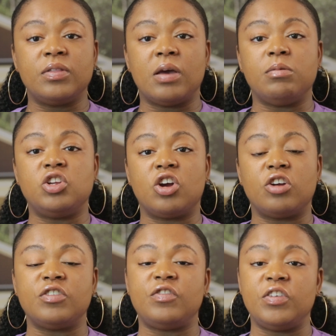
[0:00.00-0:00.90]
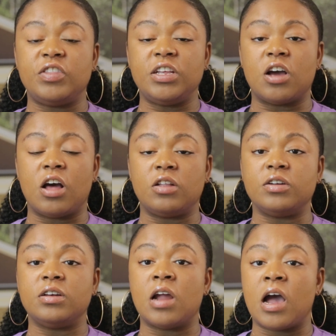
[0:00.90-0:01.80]
that we charge a
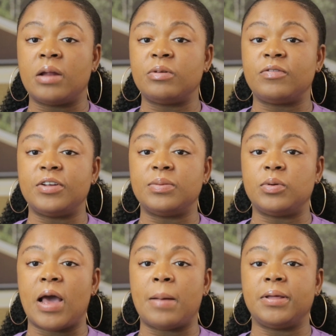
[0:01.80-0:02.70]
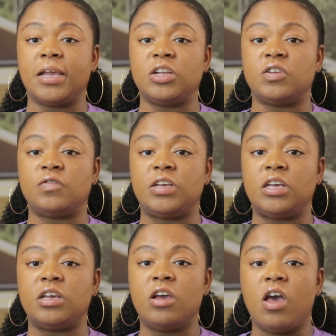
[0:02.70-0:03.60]
$50 non-refundable application
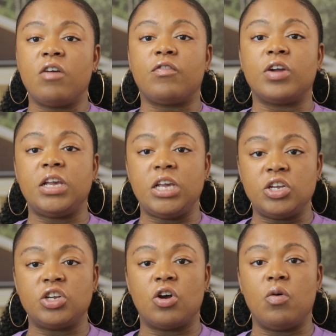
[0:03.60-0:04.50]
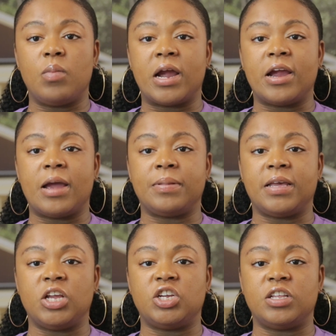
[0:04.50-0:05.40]
fee for each Homebuyer
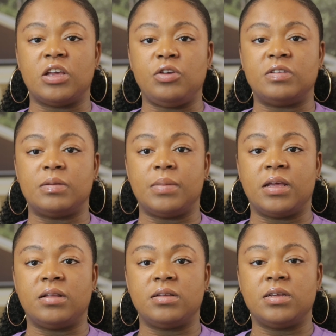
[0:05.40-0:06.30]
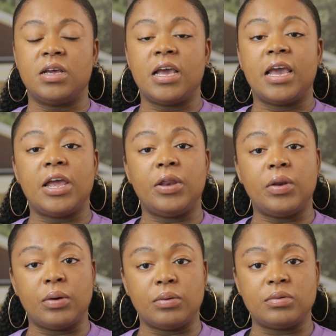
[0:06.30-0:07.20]
application that you submit. And
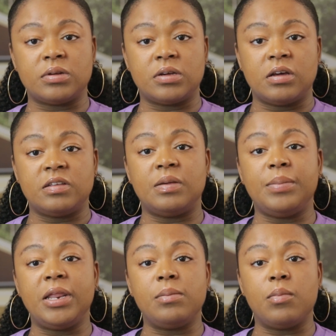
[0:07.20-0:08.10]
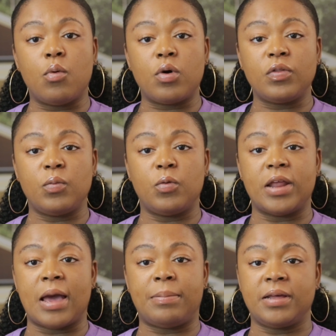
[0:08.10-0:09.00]
note, submitting more than one
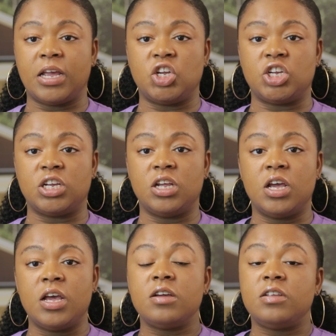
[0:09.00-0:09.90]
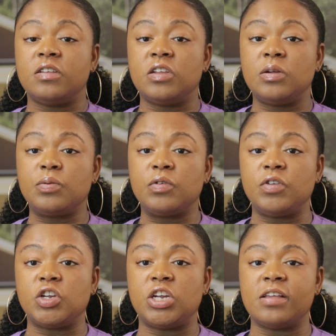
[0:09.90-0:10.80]
application doesn't improve
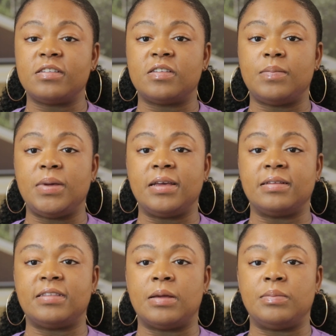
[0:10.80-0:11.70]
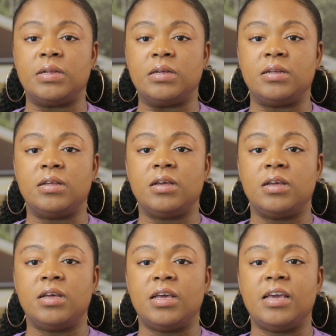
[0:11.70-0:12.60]
your chances of being accepted.
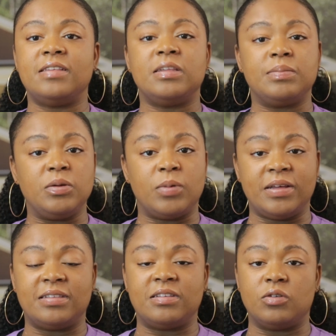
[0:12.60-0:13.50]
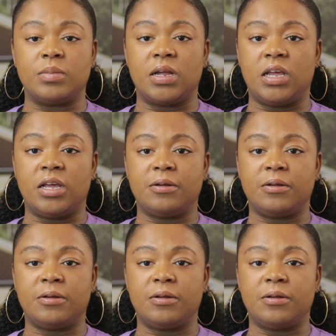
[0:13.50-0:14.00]
It simply wastes your money.